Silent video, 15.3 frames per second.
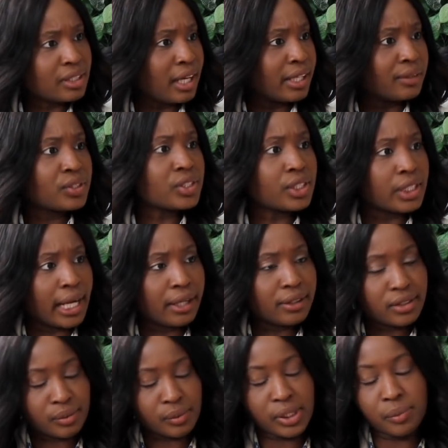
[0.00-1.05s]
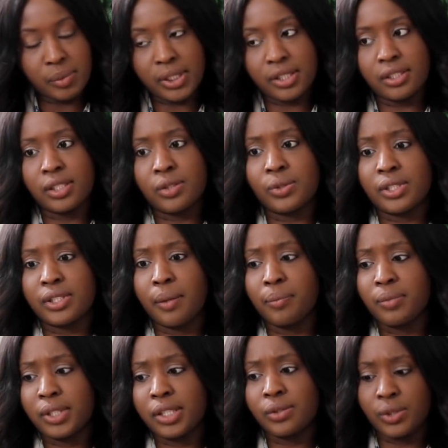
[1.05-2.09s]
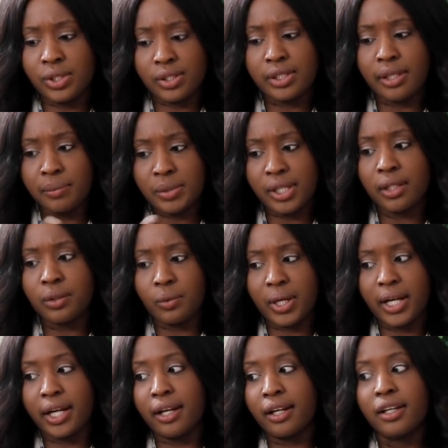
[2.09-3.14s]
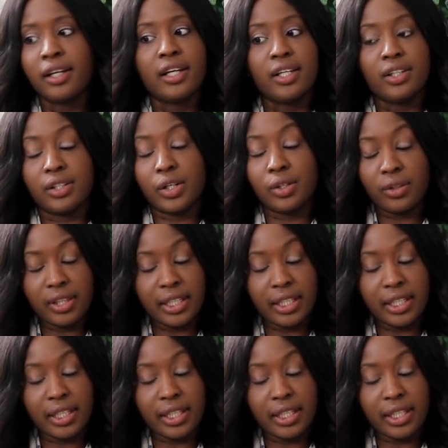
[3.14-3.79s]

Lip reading: kind of stood out to me, because this was a subject where you know, you're